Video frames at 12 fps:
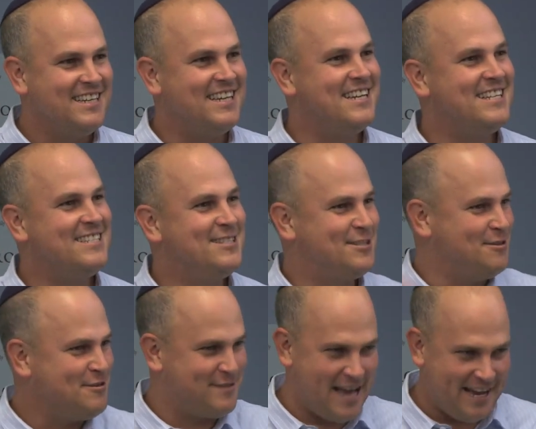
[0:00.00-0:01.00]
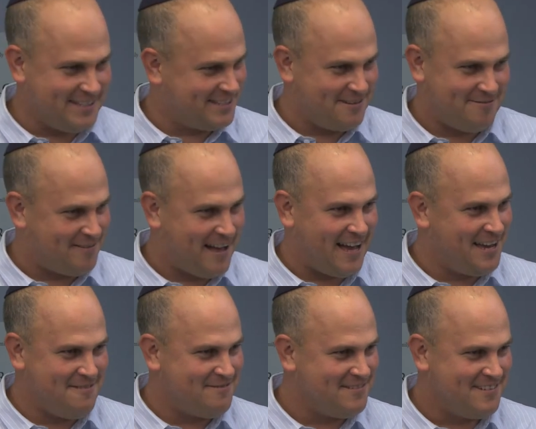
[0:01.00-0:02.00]
in
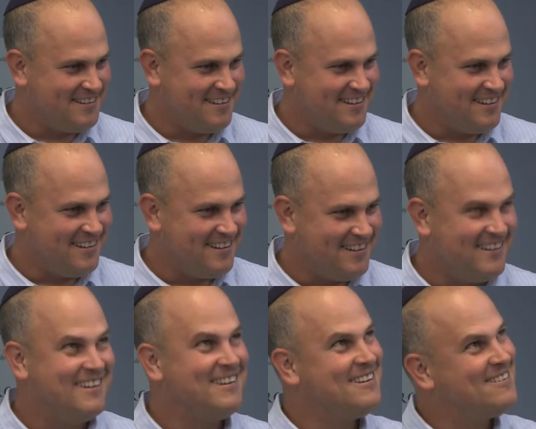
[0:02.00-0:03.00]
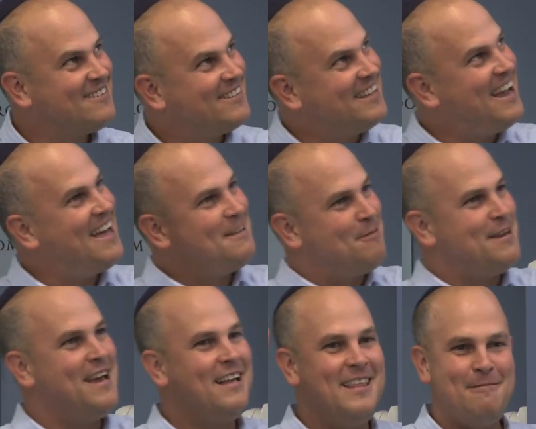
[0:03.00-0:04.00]
2005, together were
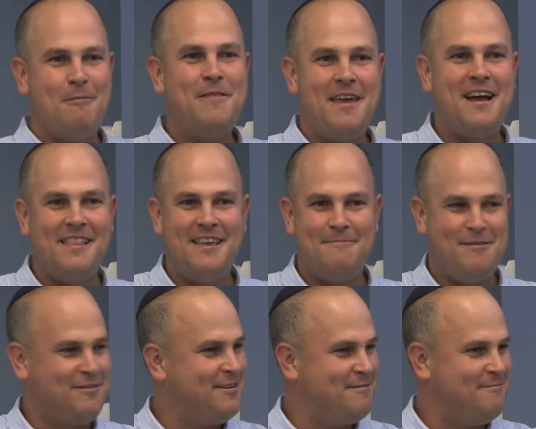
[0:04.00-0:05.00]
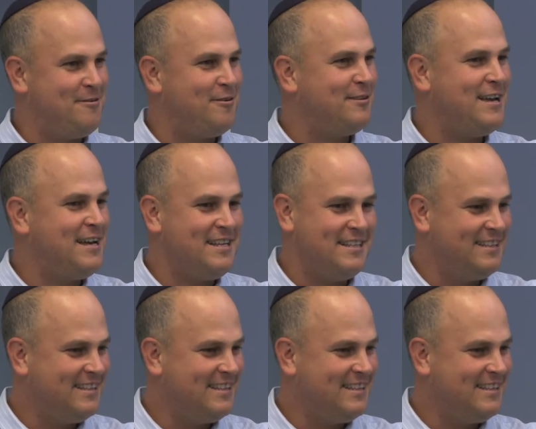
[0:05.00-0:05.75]
yelling. What were they yelling? We should, we should there.